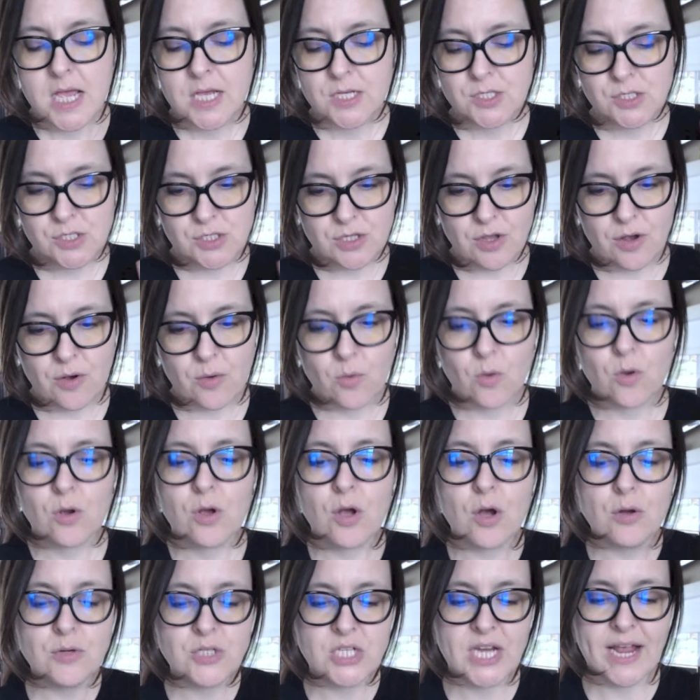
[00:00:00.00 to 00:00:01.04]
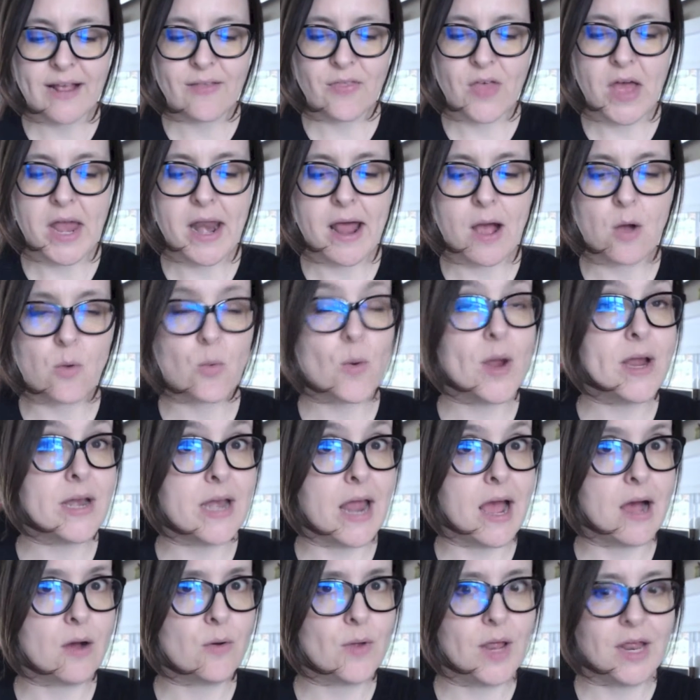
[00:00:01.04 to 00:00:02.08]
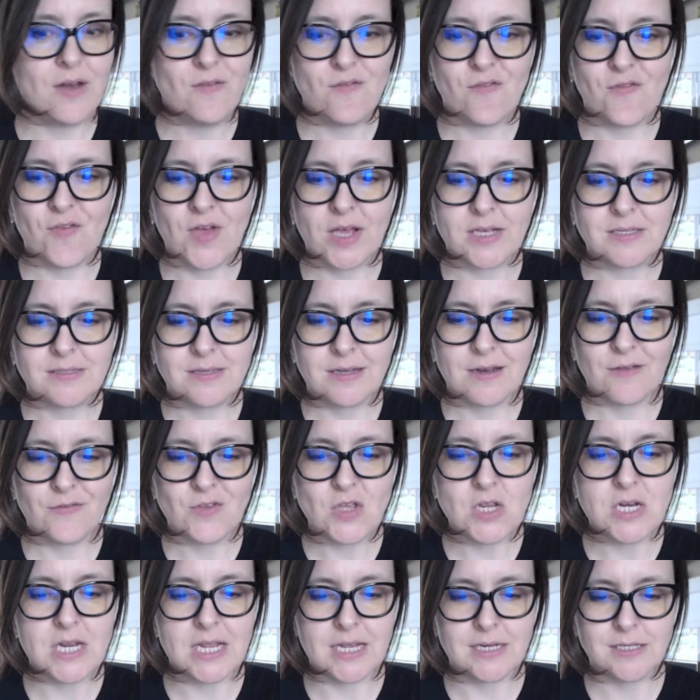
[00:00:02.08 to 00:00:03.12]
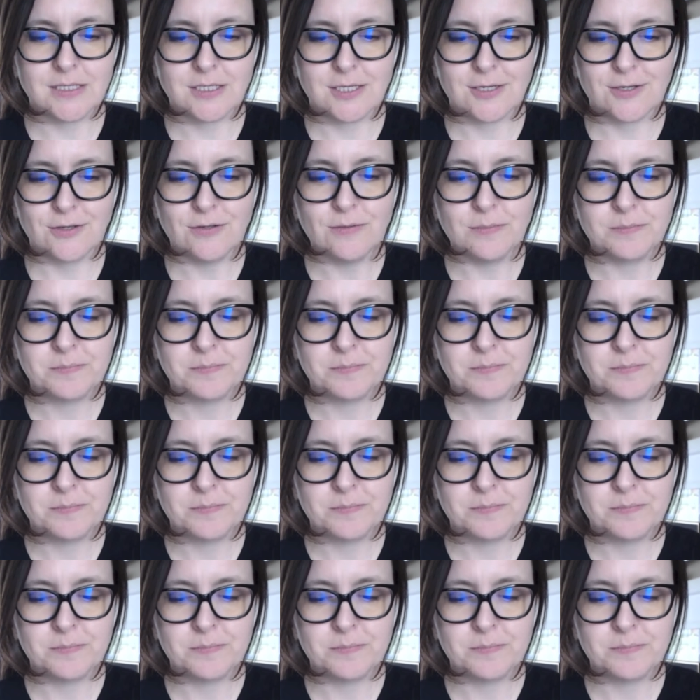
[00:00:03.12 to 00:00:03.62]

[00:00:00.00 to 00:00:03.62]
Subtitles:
So go check that out right now and fix it if you need to.